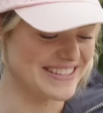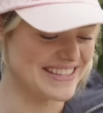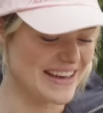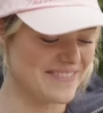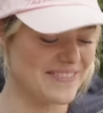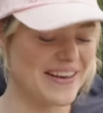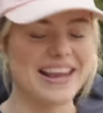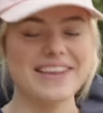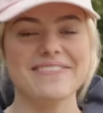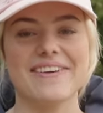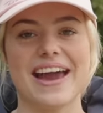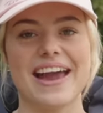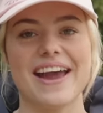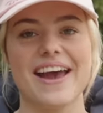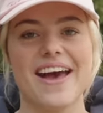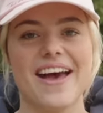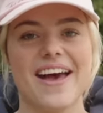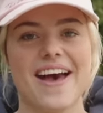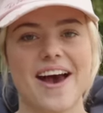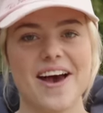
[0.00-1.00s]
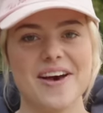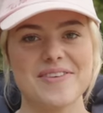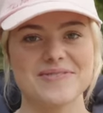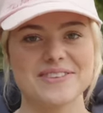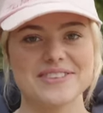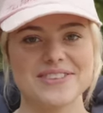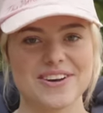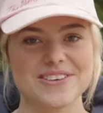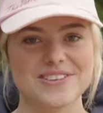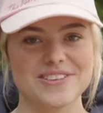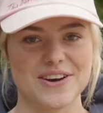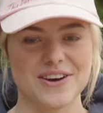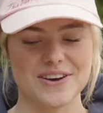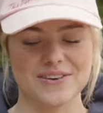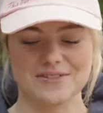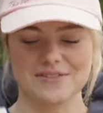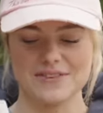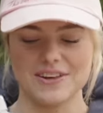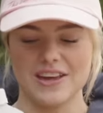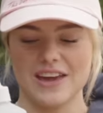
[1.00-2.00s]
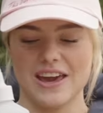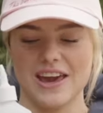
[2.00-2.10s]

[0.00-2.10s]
there. But anyway, starting off,